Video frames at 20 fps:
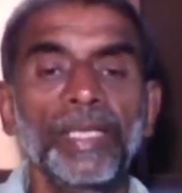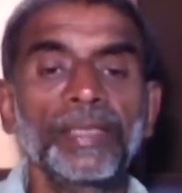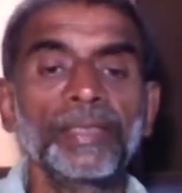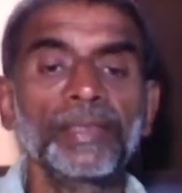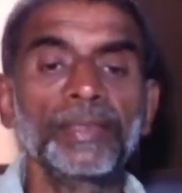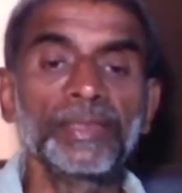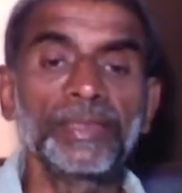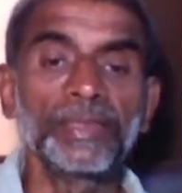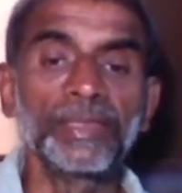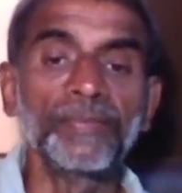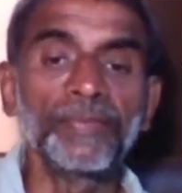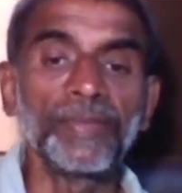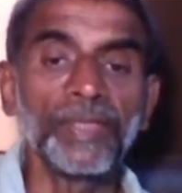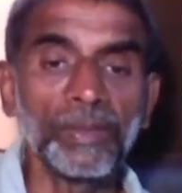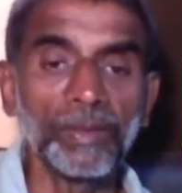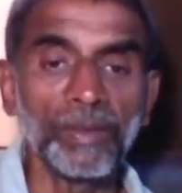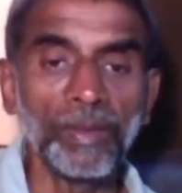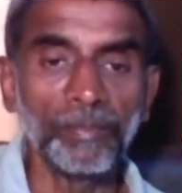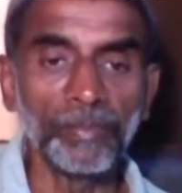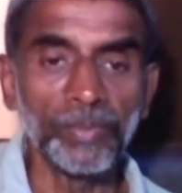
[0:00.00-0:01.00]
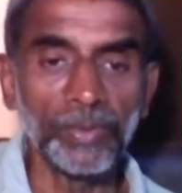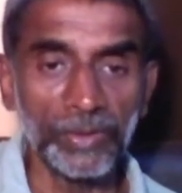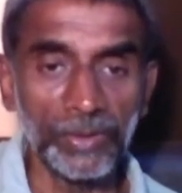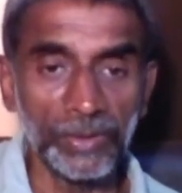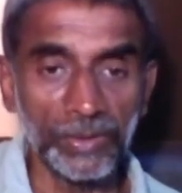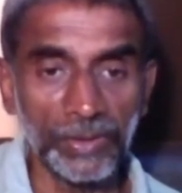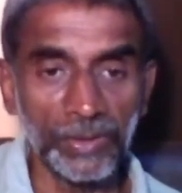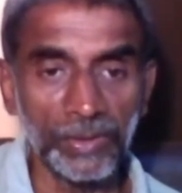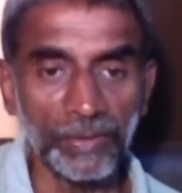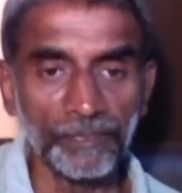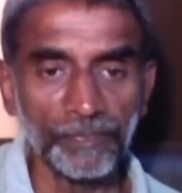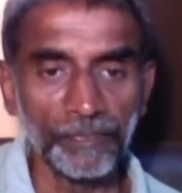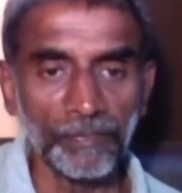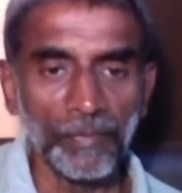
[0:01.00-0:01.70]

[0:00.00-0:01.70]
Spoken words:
at these different components.